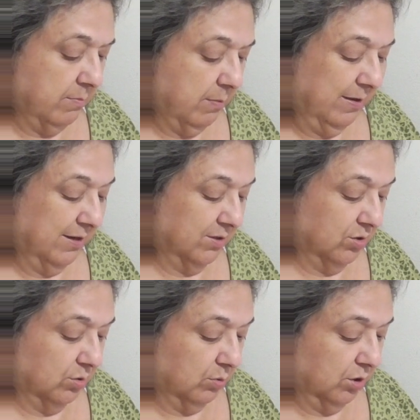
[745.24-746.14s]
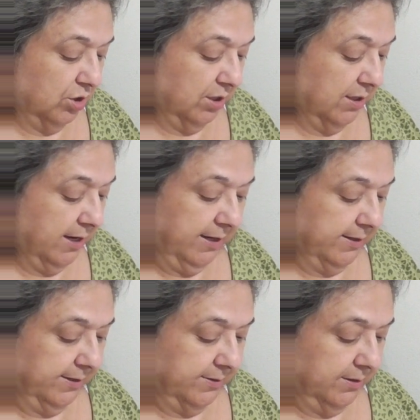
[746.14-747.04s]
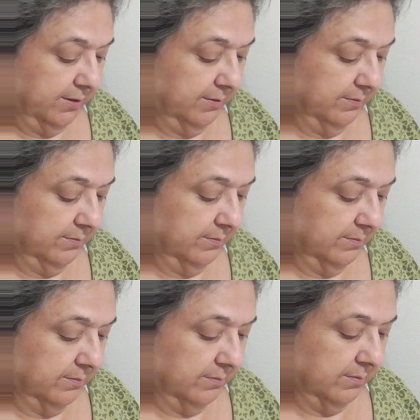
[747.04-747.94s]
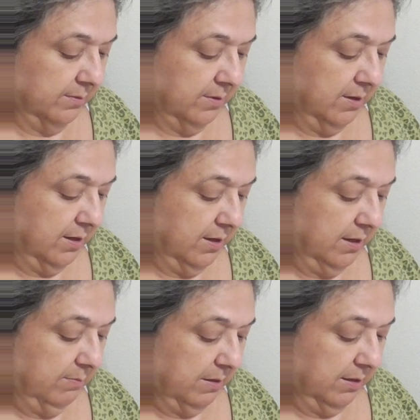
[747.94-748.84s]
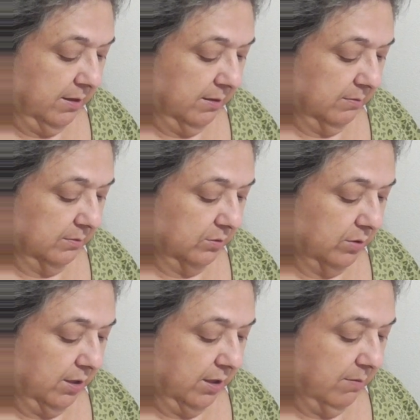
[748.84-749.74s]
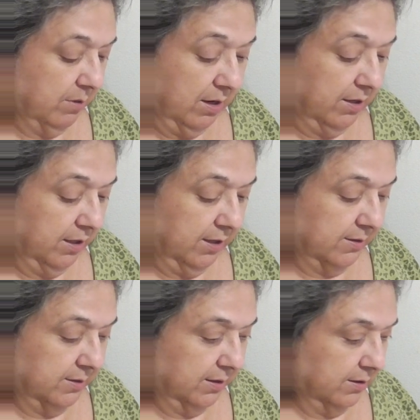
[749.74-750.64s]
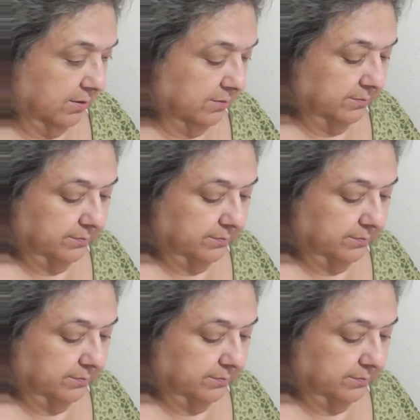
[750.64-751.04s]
But because this is raw chicken, I ain't tasting it. I'm not gonna get sick.